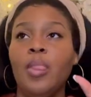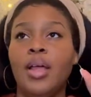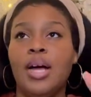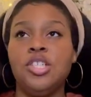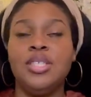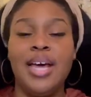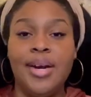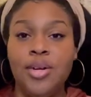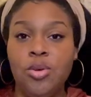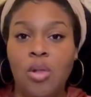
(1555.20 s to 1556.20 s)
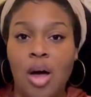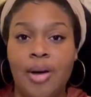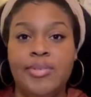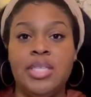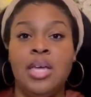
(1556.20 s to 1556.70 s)
I just got a new
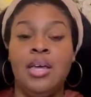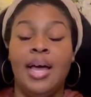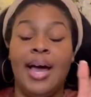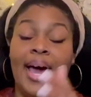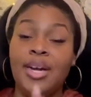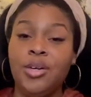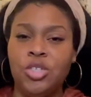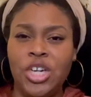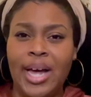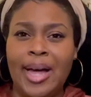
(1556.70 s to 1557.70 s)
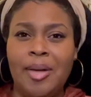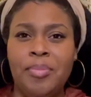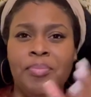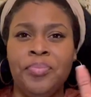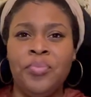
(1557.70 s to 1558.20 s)
loft. I got a new
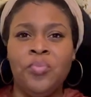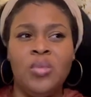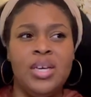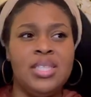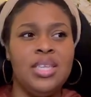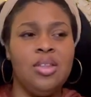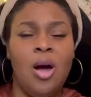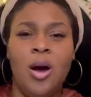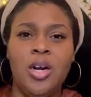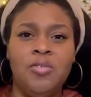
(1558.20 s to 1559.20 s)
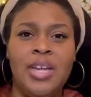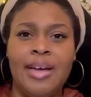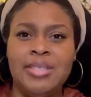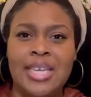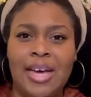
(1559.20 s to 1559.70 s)
job. It's in the heart of
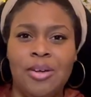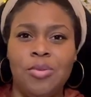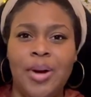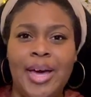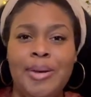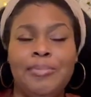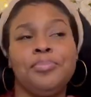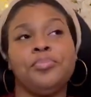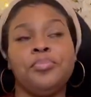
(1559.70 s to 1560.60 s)
downtown, right?